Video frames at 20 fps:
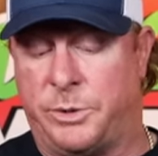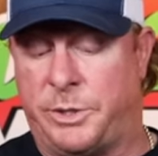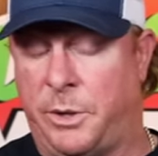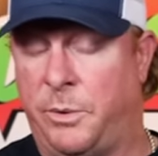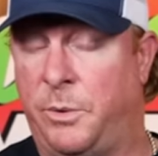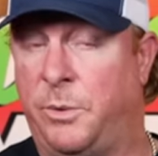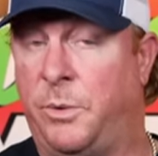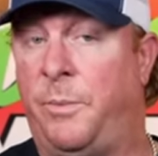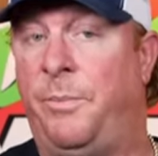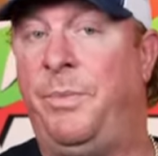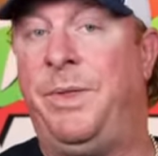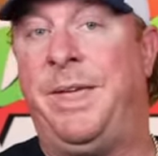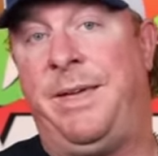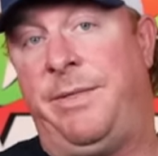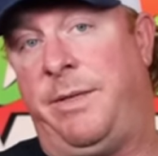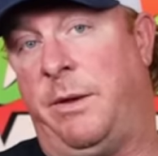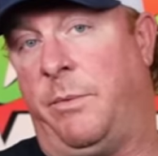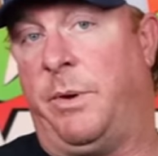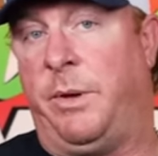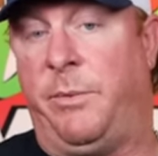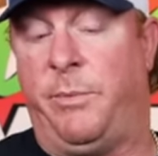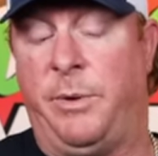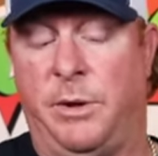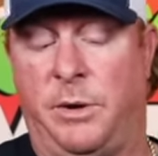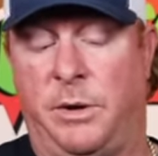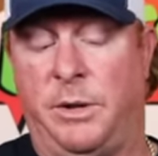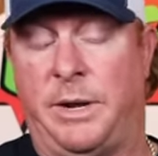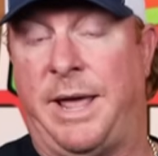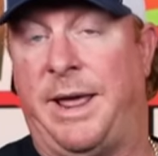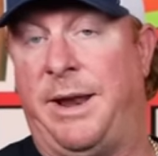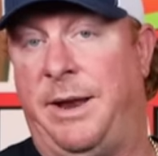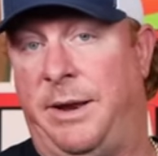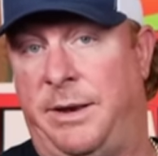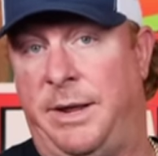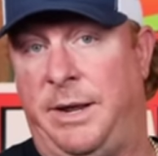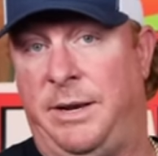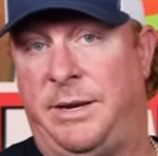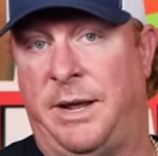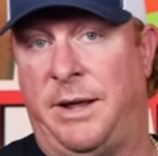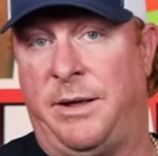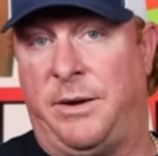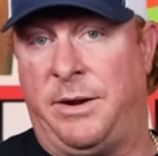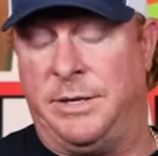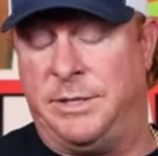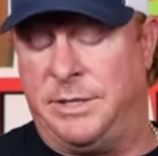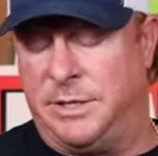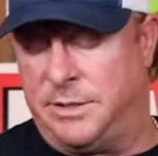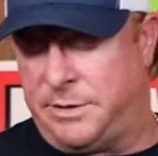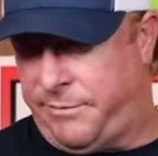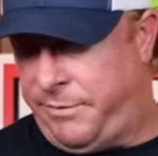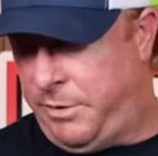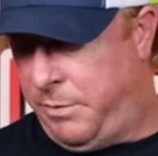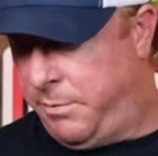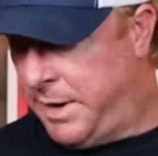tool that we will look at in detail in just a few